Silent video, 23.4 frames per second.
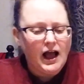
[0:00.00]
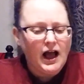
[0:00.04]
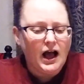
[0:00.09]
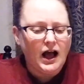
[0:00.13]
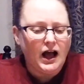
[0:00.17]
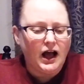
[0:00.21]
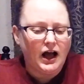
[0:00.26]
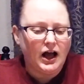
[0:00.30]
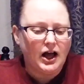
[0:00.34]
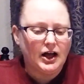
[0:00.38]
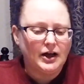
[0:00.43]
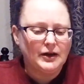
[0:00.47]

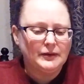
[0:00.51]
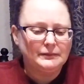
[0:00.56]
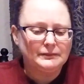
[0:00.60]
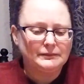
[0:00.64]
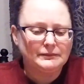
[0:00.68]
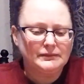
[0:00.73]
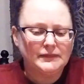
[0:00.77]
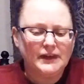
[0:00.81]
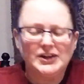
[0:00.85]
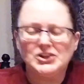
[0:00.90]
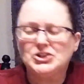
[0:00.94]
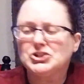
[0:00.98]

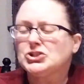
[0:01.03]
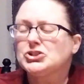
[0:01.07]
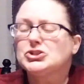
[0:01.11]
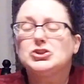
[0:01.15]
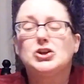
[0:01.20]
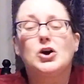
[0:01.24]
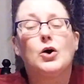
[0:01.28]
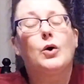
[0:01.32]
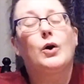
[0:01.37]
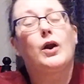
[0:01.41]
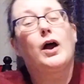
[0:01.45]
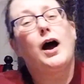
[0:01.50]
I should
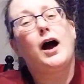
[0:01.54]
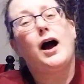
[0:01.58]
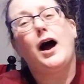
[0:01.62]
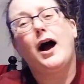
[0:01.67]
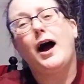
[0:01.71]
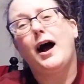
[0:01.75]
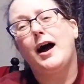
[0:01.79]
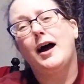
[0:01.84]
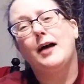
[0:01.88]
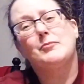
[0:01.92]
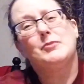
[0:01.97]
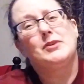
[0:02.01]
note,
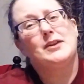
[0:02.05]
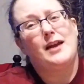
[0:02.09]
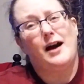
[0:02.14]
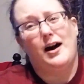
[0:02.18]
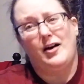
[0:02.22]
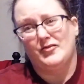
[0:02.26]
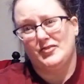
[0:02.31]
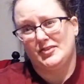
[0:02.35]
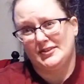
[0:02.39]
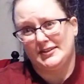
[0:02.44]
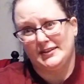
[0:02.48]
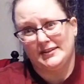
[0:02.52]
I'm a
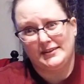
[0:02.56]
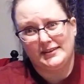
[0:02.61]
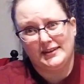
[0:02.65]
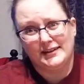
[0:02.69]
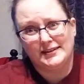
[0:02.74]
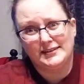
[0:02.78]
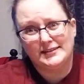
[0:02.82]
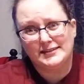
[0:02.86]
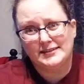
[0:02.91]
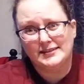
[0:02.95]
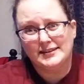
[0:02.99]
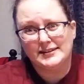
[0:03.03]
novice at
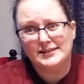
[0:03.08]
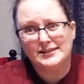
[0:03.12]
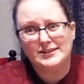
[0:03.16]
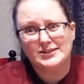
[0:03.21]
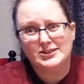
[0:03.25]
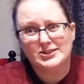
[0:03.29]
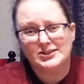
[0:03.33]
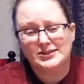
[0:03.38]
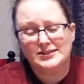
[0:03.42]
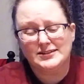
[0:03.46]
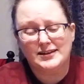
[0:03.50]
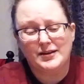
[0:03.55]
this. This is
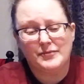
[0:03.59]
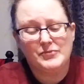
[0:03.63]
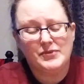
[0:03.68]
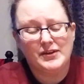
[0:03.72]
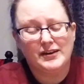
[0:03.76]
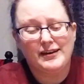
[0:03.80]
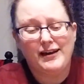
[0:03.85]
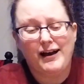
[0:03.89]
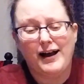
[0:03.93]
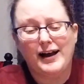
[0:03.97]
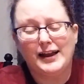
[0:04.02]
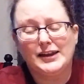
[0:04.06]
just
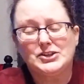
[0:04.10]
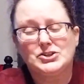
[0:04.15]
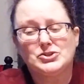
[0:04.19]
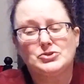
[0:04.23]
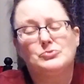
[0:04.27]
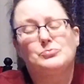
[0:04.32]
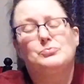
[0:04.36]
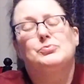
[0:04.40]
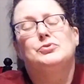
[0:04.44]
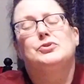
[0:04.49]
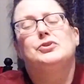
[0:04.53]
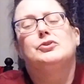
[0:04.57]
something I do
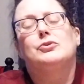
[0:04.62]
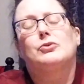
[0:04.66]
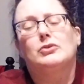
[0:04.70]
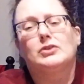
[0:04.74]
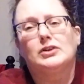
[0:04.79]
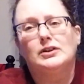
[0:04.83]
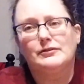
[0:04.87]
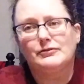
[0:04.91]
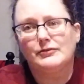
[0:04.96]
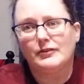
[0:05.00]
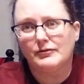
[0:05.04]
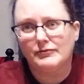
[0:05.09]

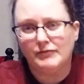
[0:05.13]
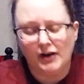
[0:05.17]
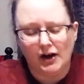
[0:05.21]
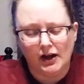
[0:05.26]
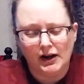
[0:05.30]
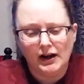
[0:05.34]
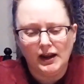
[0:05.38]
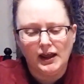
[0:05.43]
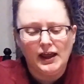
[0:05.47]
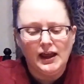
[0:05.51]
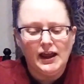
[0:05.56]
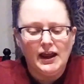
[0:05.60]
purely for fun.
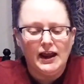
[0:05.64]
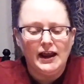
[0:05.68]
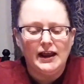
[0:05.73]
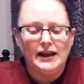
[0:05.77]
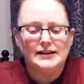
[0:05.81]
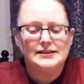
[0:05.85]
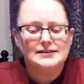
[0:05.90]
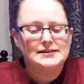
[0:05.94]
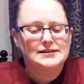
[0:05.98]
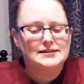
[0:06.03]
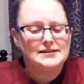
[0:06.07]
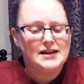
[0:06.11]

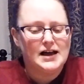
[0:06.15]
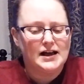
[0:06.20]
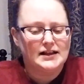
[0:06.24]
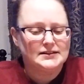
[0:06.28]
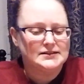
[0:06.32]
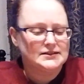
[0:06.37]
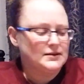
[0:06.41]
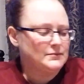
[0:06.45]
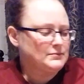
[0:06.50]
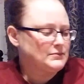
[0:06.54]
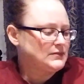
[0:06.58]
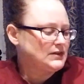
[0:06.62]
It's not
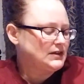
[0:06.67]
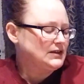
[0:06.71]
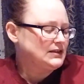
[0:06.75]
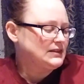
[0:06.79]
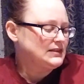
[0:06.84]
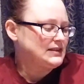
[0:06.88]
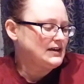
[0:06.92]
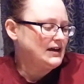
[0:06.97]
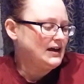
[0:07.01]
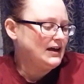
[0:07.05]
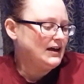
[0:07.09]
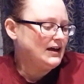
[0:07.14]
something
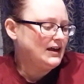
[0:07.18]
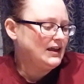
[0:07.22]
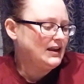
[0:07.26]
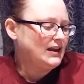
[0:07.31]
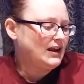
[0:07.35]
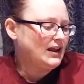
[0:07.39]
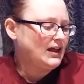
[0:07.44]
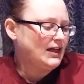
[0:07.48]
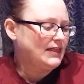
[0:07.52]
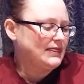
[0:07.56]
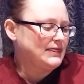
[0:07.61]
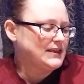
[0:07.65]
that
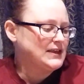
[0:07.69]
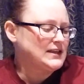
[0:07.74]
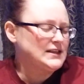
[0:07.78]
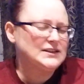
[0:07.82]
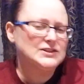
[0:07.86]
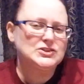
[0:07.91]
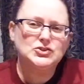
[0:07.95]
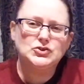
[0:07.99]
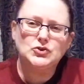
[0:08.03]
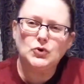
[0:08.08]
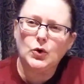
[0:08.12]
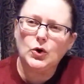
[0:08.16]
the
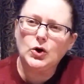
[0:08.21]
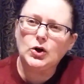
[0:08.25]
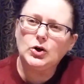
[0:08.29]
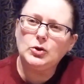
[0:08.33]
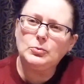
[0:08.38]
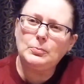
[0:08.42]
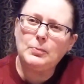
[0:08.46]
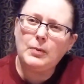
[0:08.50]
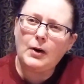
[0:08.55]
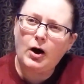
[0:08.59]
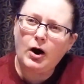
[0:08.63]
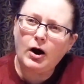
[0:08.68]

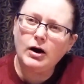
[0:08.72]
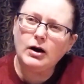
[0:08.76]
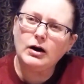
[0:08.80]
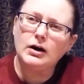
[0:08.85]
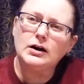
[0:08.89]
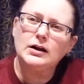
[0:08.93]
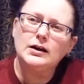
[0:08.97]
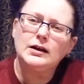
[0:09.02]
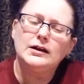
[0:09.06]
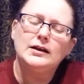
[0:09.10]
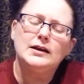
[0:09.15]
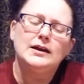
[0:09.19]
historical
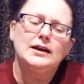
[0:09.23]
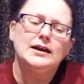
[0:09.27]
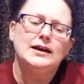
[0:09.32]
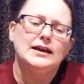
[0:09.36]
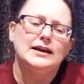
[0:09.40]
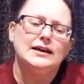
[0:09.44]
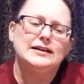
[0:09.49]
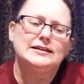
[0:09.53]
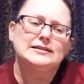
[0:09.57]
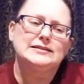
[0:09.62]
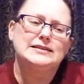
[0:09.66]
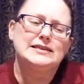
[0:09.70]
part
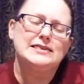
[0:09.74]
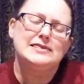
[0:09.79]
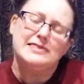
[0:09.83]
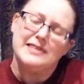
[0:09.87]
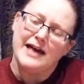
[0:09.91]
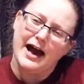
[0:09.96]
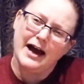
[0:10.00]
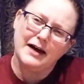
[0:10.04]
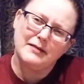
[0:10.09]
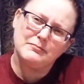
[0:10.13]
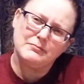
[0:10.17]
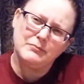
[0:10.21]
is
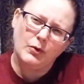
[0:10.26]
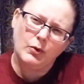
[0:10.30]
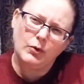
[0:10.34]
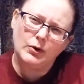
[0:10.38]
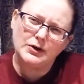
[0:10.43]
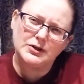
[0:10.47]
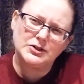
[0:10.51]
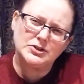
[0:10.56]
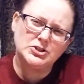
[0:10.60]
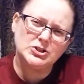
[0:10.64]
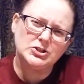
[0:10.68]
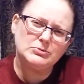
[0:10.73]
that
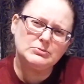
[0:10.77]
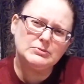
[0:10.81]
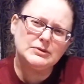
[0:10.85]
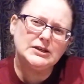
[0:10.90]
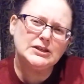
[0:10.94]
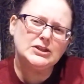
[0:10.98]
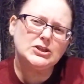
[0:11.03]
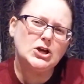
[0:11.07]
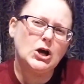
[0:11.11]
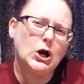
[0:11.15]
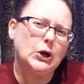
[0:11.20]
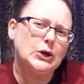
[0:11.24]
important to me,
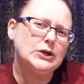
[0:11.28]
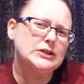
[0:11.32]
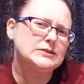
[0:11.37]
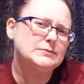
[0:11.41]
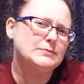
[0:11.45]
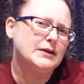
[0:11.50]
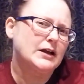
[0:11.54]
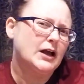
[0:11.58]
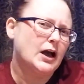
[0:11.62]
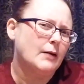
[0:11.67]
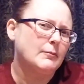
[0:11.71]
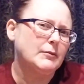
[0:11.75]
though it's
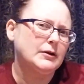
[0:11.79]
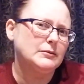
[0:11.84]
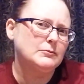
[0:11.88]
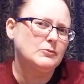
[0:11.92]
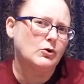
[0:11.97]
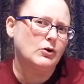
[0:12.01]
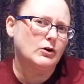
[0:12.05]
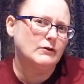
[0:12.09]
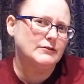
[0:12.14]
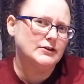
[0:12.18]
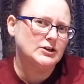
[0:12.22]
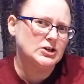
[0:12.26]
becoming
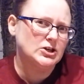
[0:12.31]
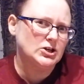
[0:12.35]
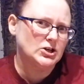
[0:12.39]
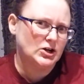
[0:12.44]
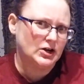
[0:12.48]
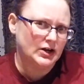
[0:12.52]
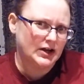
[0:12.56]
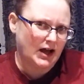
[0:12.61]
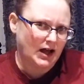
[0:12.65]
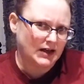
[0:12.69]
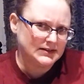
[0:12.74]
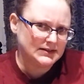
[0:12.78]
more of a
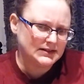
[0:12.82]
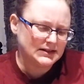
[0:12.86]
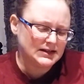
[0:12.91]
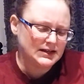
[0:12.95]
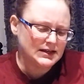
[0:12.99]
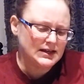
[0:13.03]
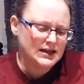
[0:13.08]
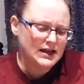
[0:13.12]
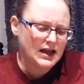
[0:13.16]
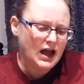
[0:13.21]
curiosity.